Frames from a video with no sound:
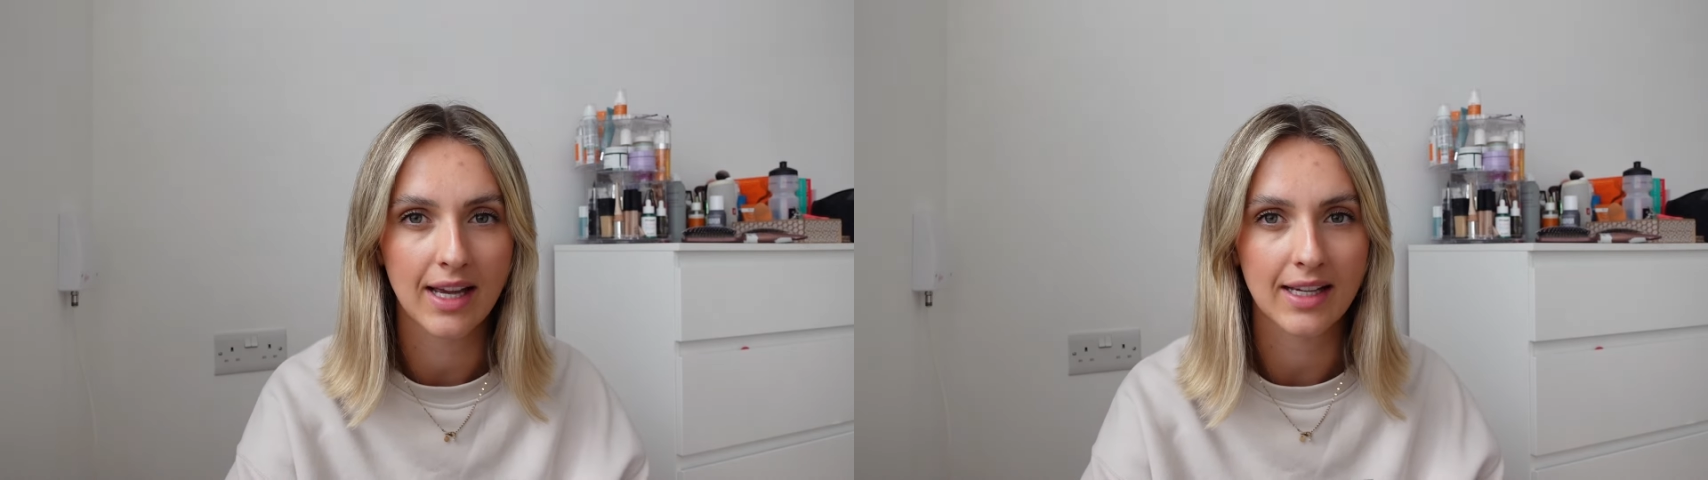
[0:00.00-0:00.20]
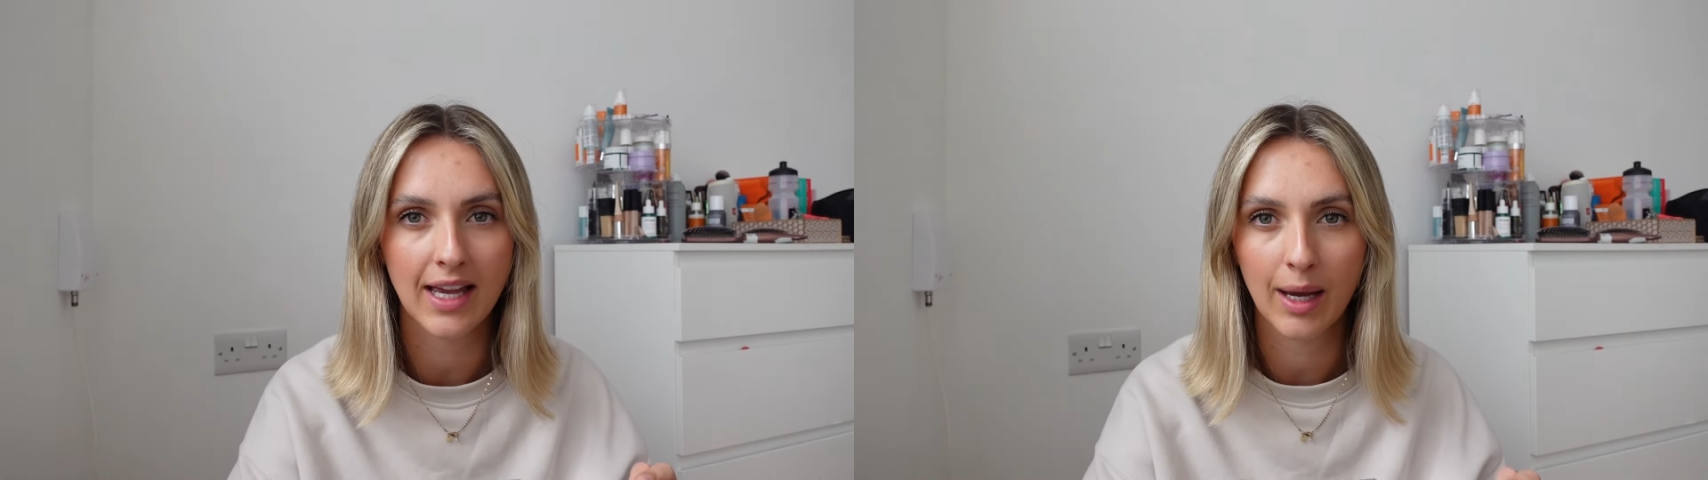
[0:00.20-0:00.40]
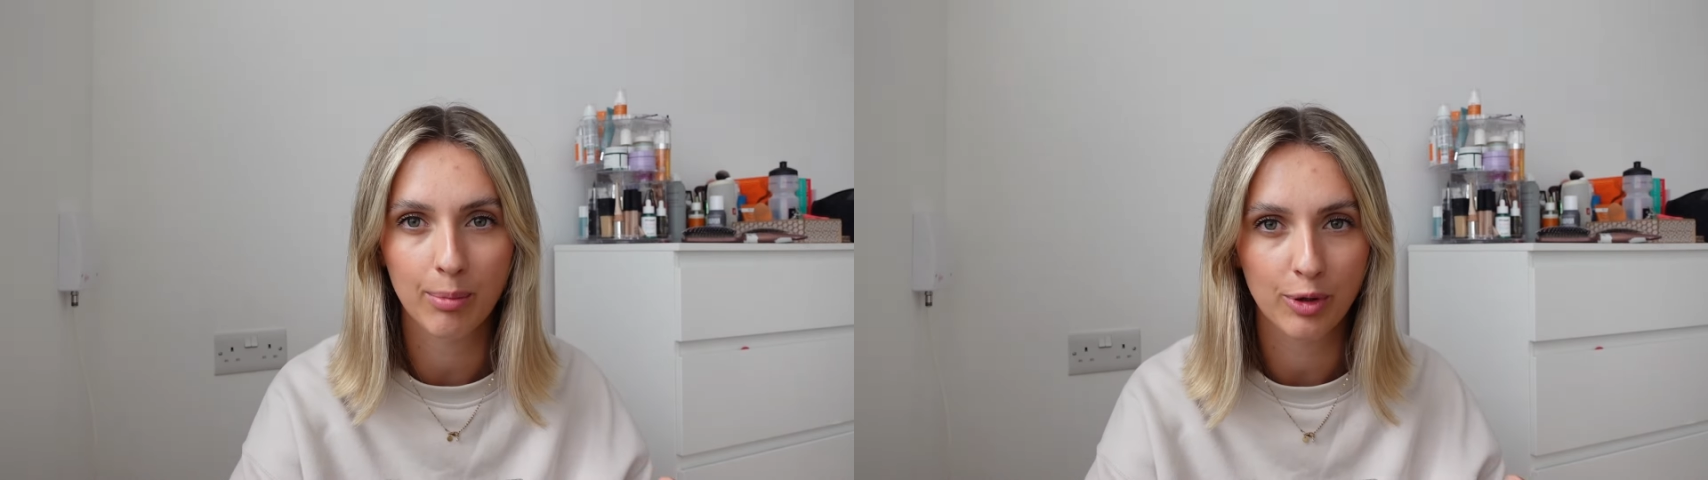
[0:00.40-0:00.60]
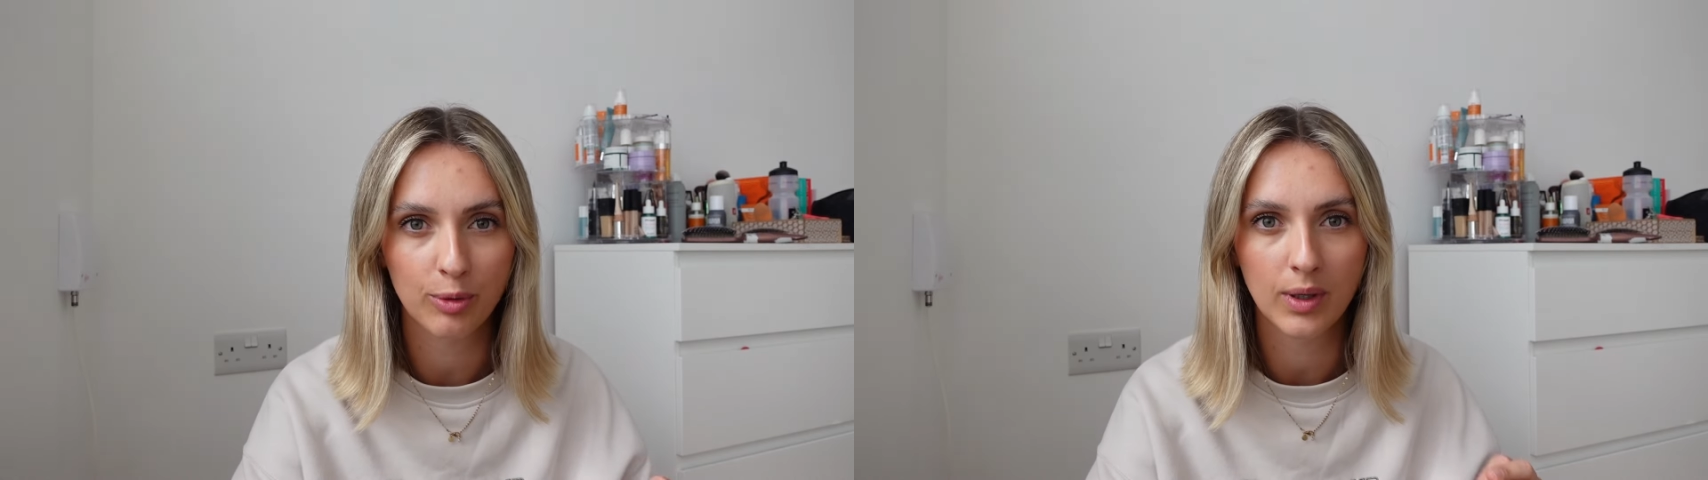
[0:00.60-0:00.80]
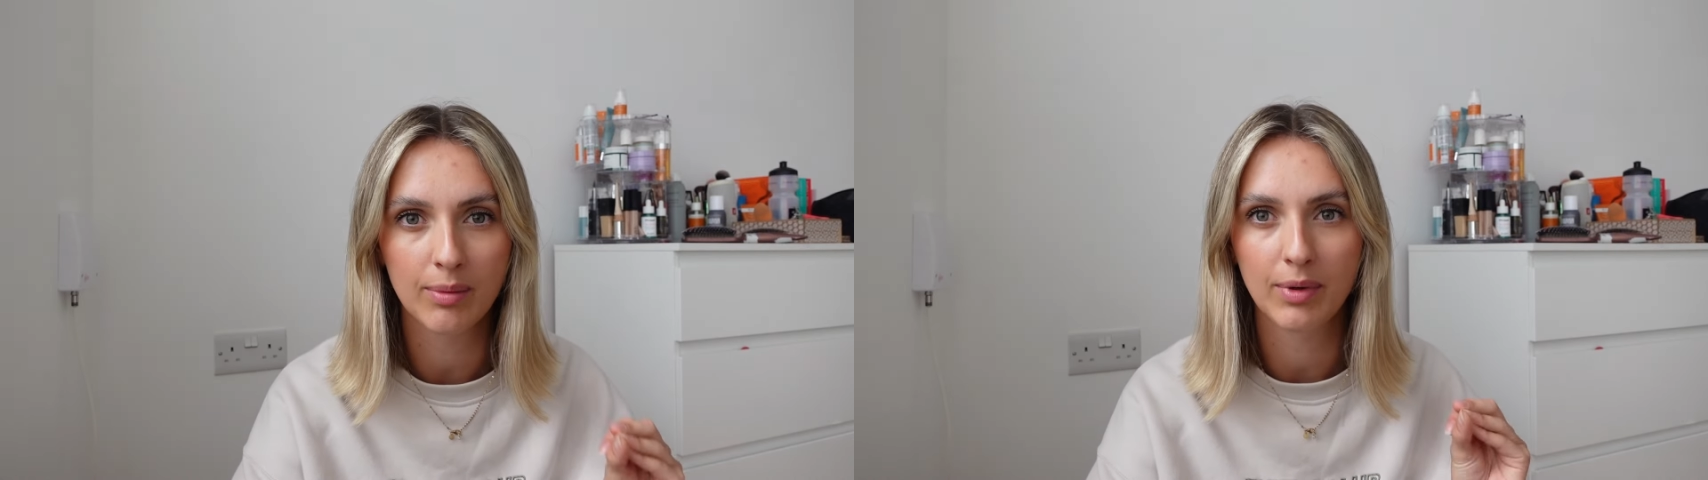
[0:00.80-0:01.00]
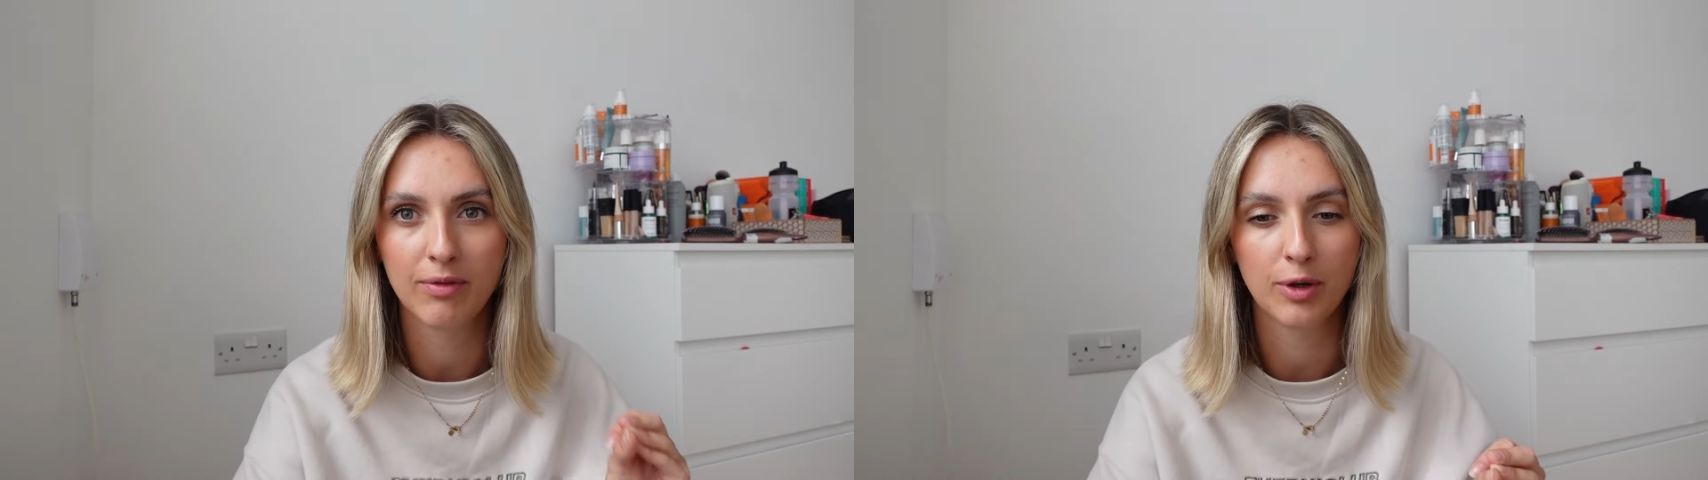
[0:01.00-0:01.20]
like camera equipment,